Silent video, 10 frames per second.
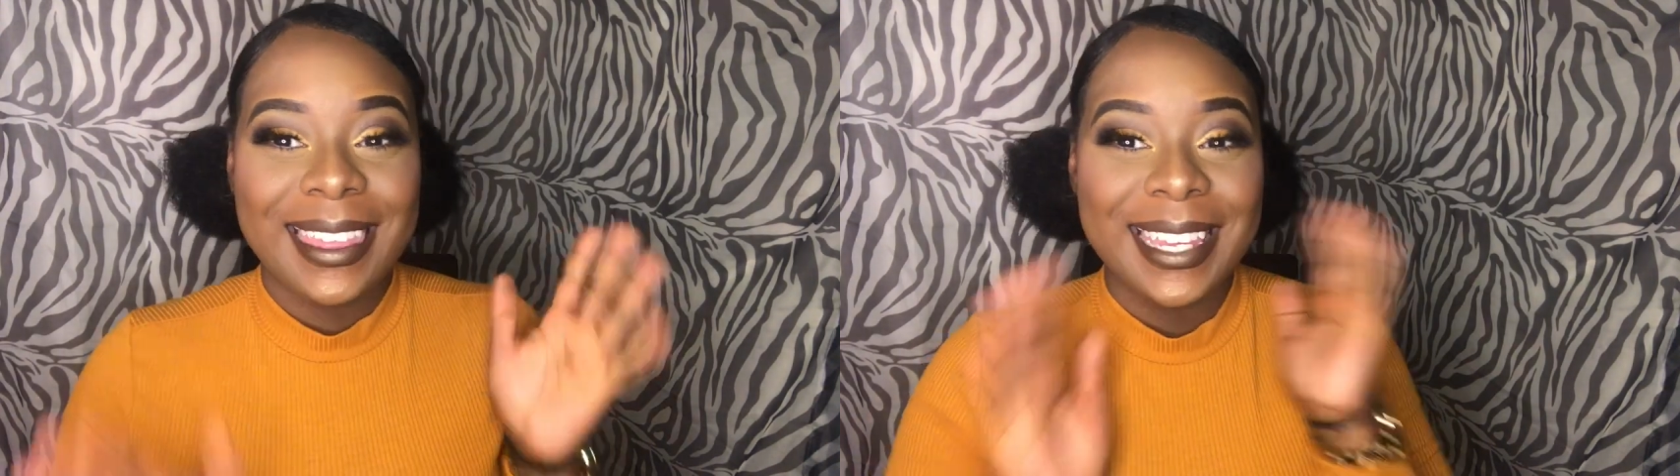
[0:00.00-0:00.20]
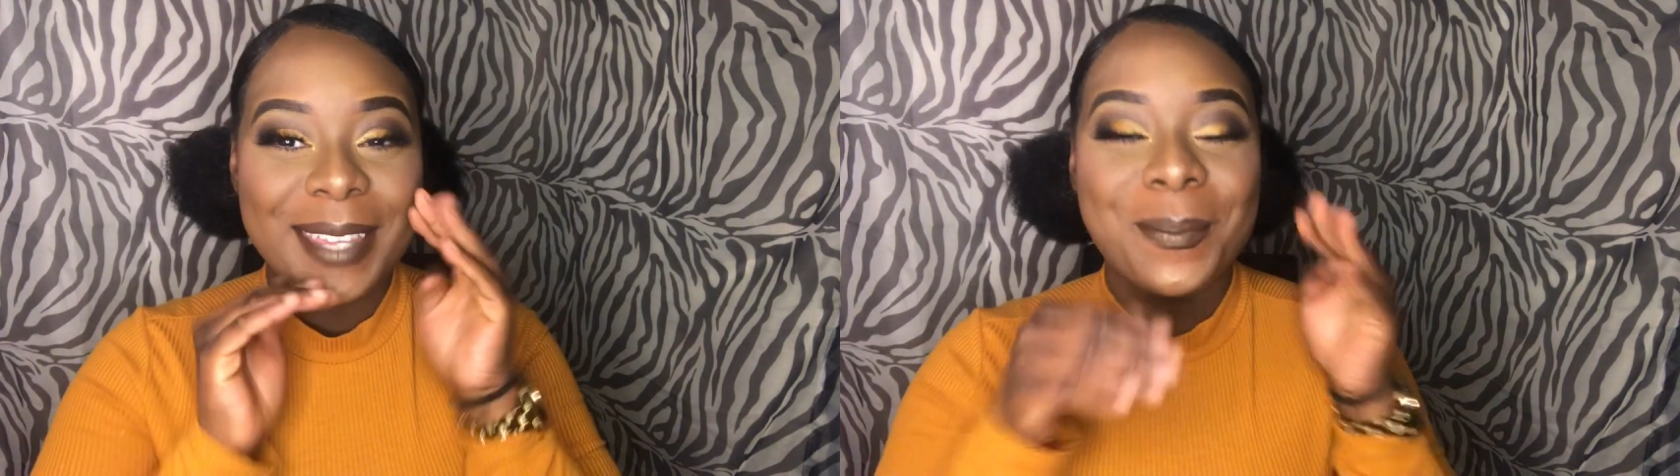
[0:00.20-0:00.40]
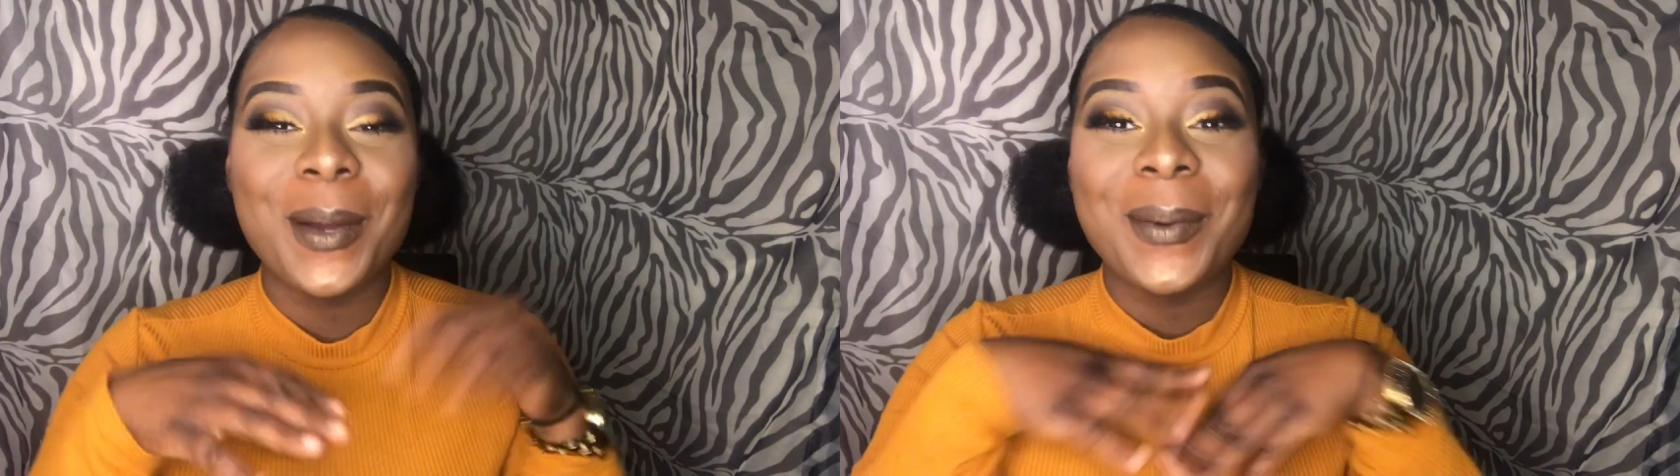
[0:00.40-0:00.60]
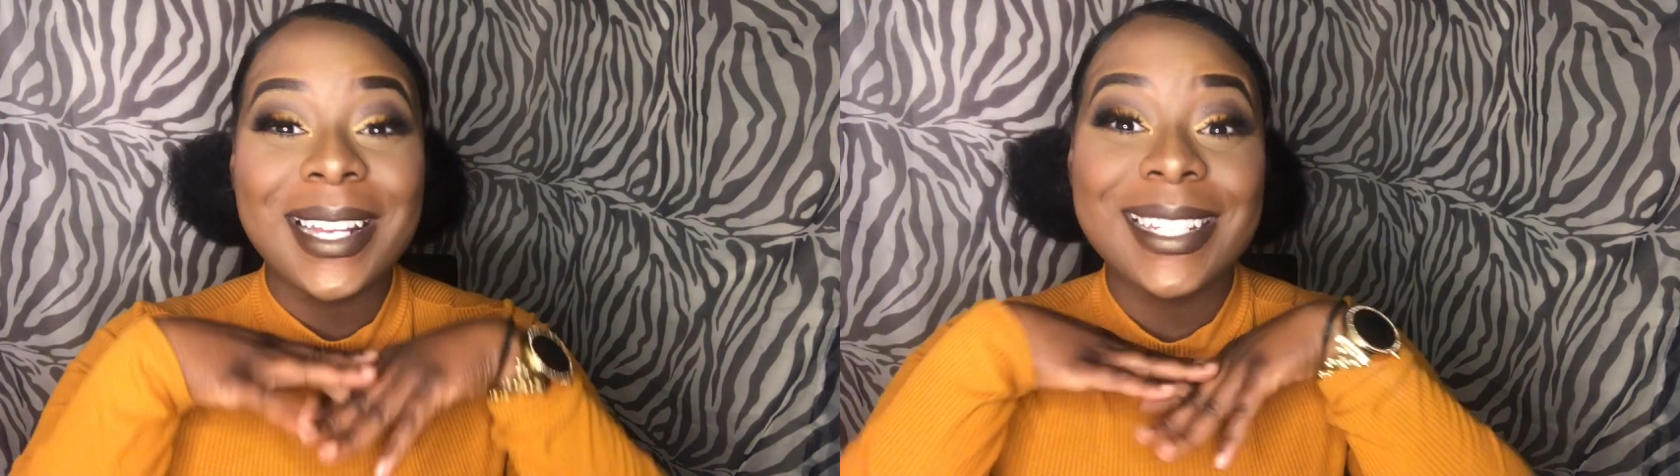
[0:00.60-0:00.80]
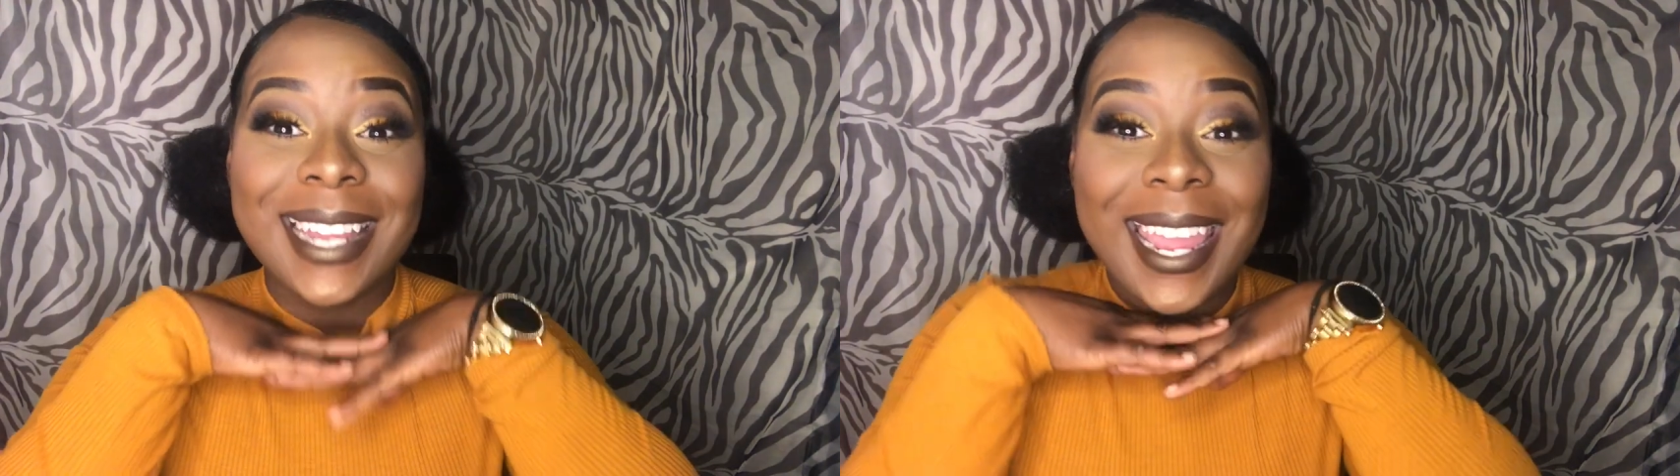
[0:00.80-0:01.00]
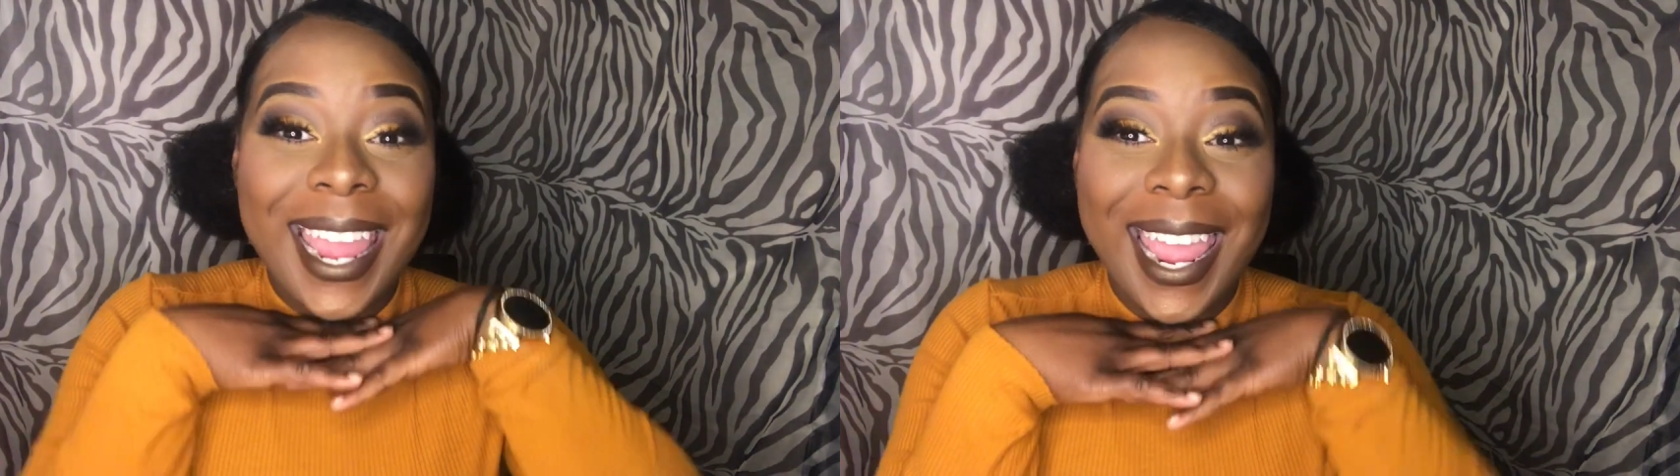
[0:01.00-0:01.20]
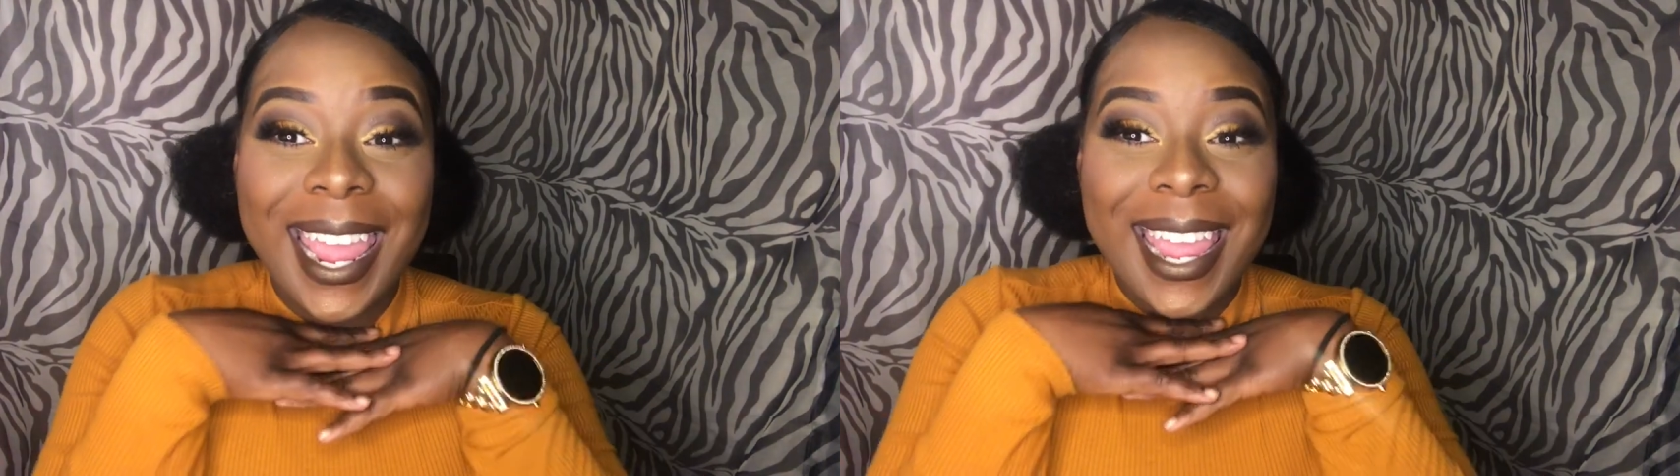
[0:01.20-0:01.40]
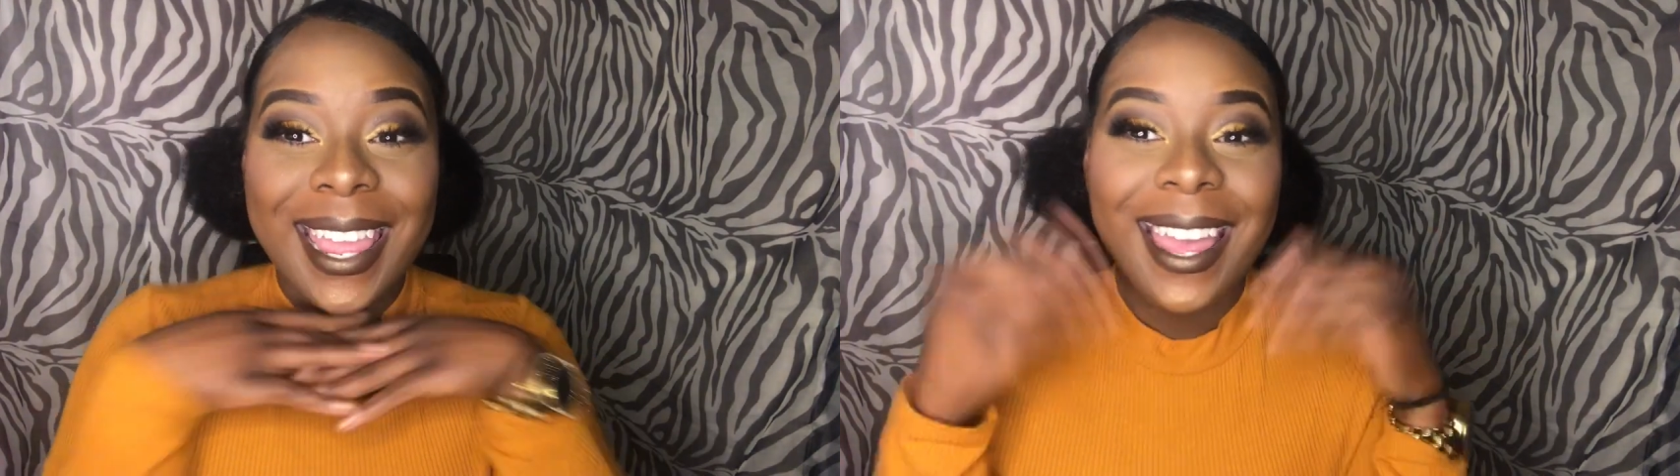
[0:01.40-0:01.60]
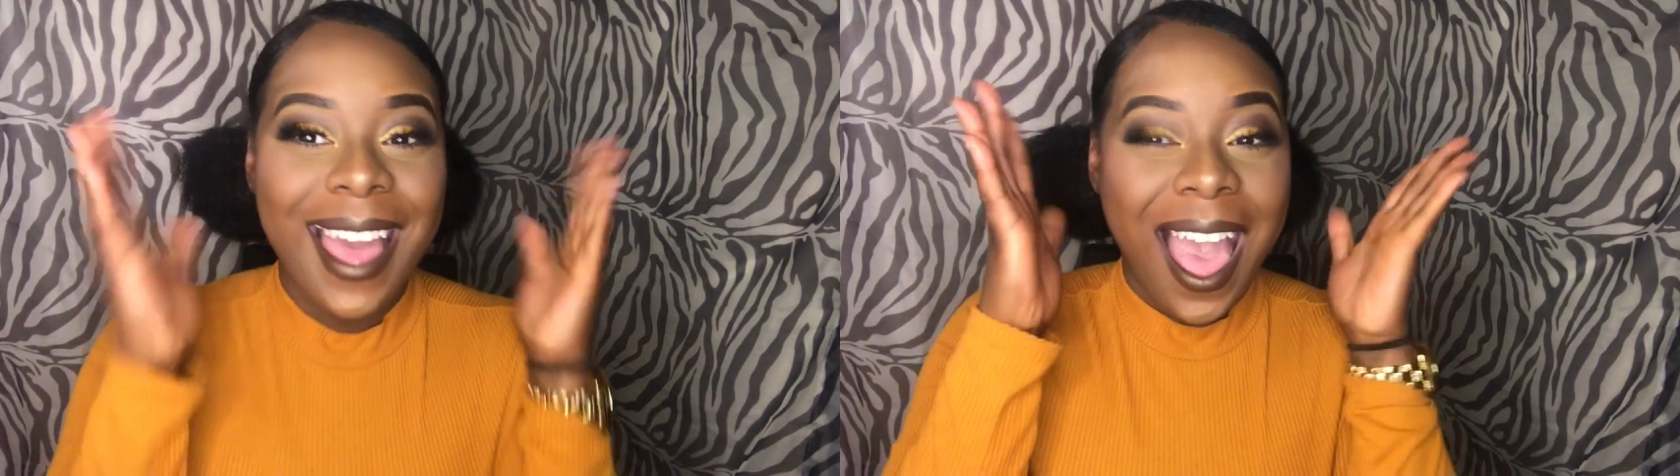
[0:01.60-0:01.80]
then keep on watching.